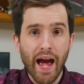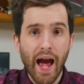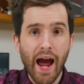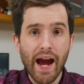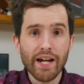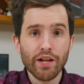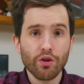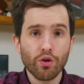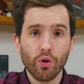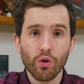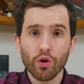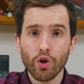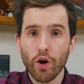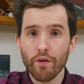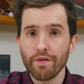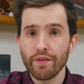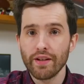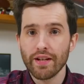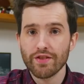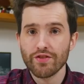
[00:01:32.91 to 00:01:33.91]
8-core
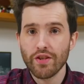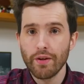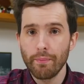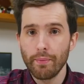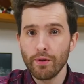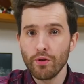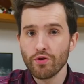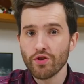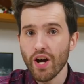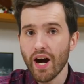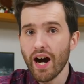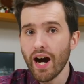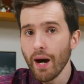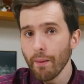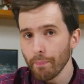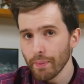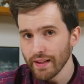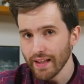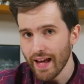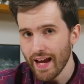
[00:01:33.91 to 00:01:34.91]
Coffee Lake CPUs
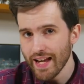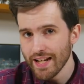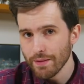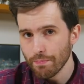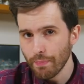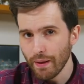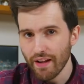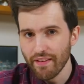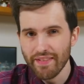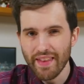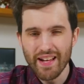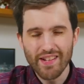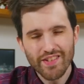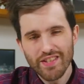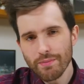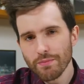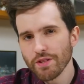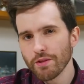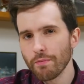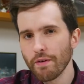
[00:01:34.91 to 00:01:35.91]
are planned, but that
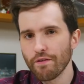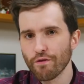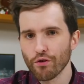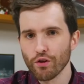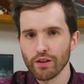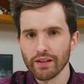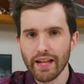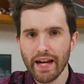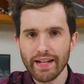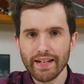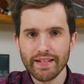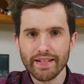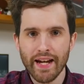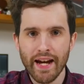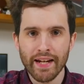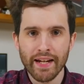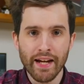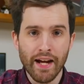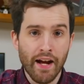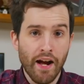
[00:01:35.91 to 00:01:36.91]
seems to be for a later
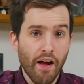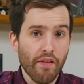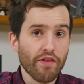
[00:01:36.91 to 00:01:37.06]
date.